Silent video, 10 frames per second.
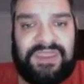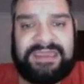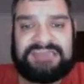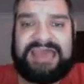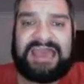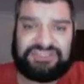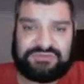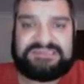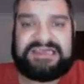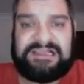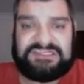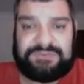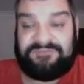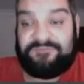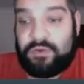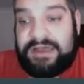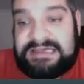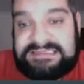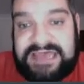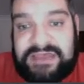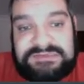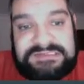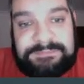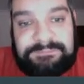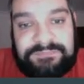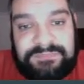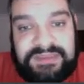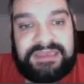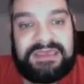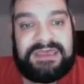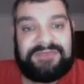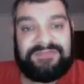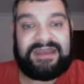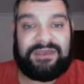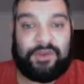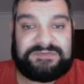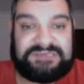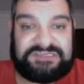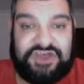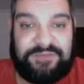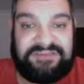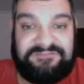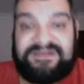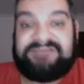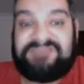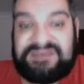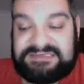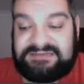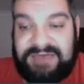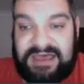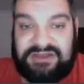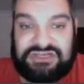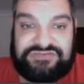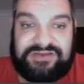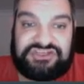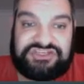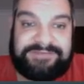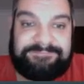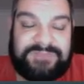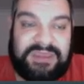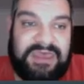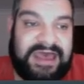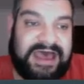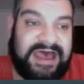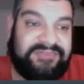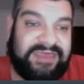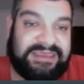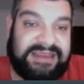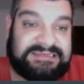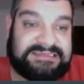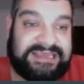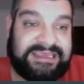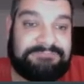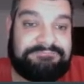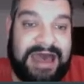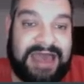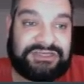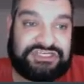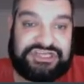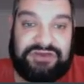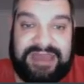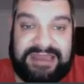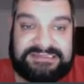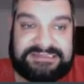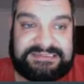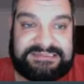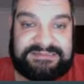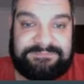Okay, so actual sales with forecast sales. Okay, that helps determine the effectiveness of the marketing strategy. They can undertake a market share analysis.